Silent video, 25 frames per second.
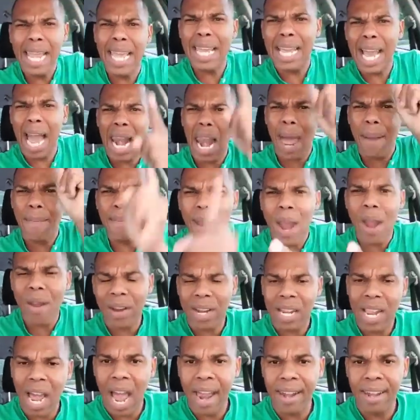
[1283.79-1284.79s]
legal
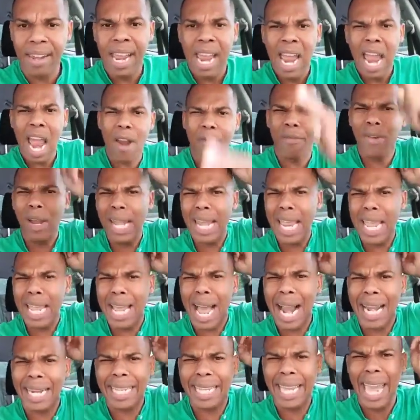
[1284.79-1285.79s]
American, every
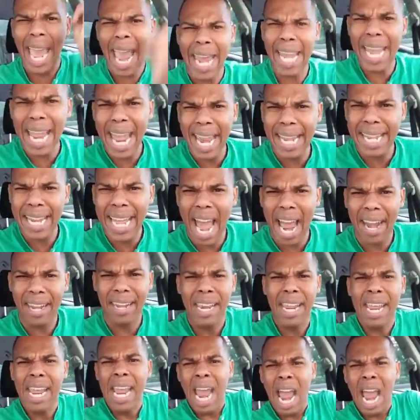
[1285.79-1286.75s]
legal Canadian,